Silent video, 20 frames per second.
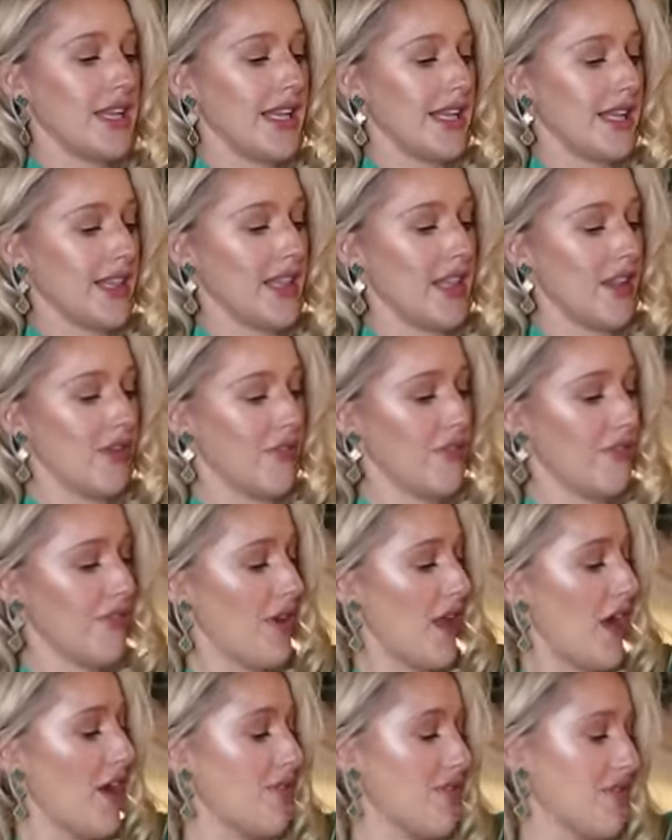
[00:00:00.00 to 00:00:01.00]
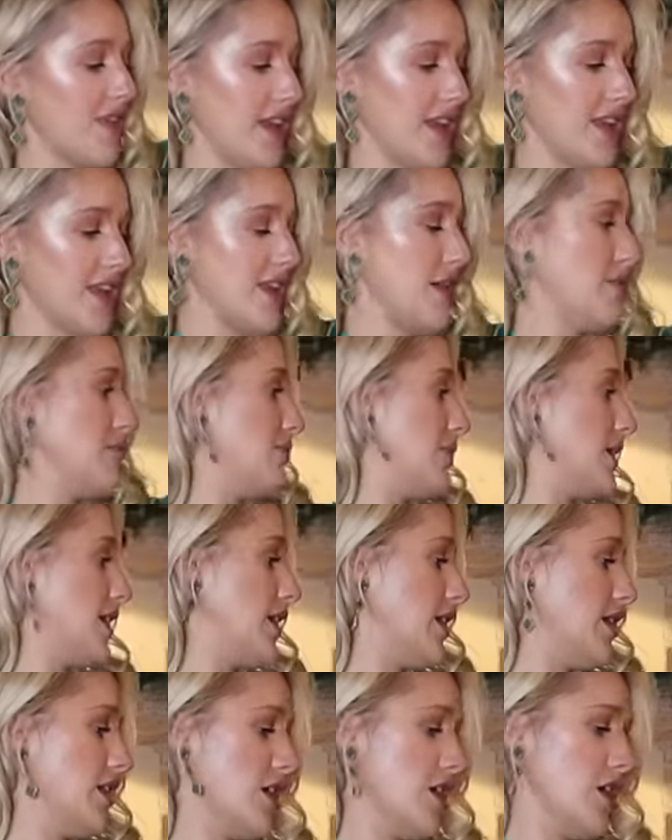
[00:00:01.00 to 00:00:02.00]
little fluffy
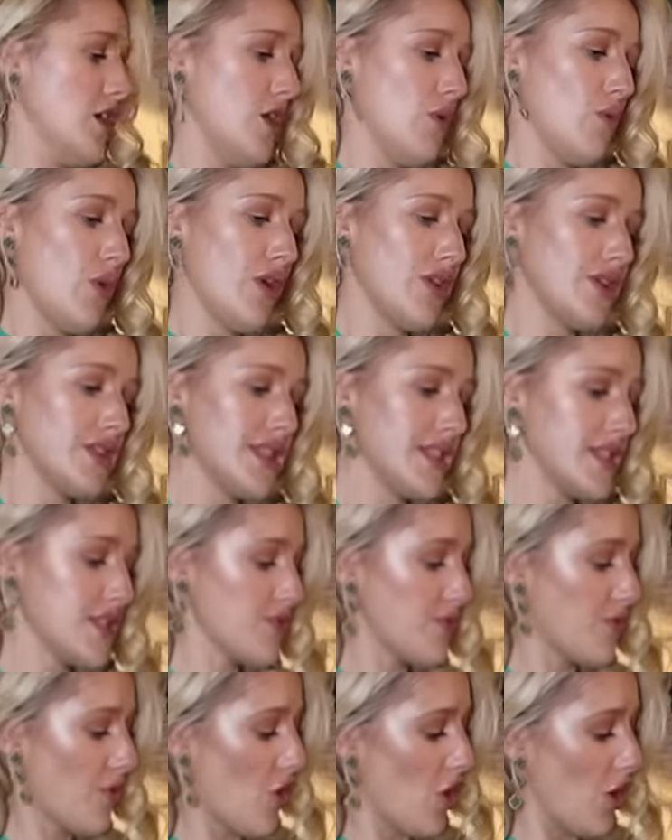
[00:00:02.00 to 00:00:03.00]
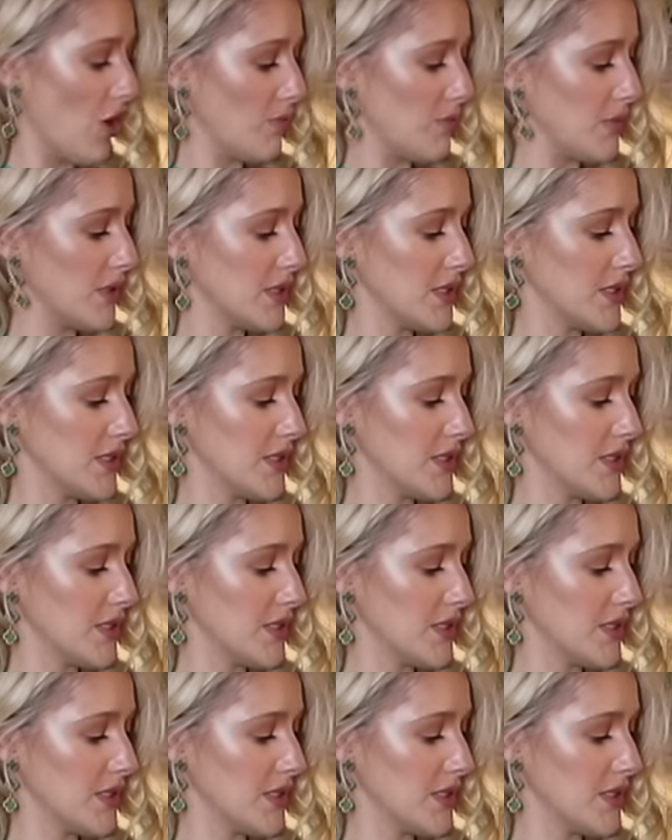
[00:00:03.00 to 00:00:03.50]
number. Where is this from?